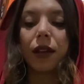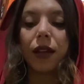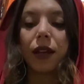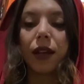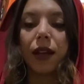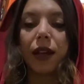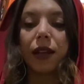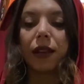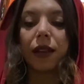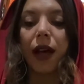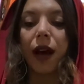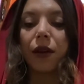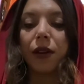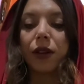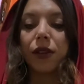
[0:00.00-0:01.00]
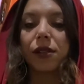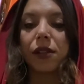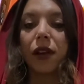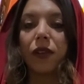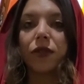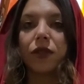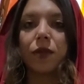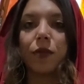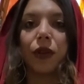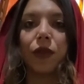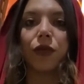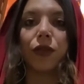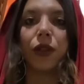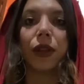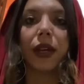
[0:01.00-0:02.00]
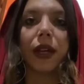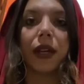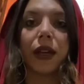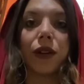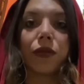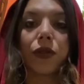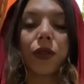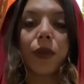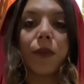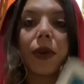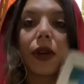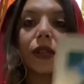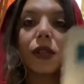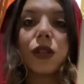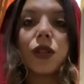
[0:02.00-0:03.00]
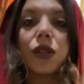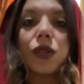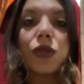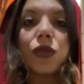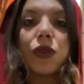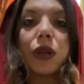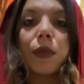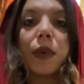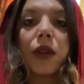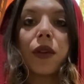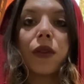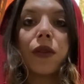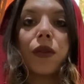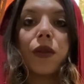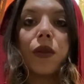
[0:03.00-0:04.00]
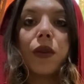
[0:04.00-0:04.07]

And allow yourself to be fully here for the messages streaming through.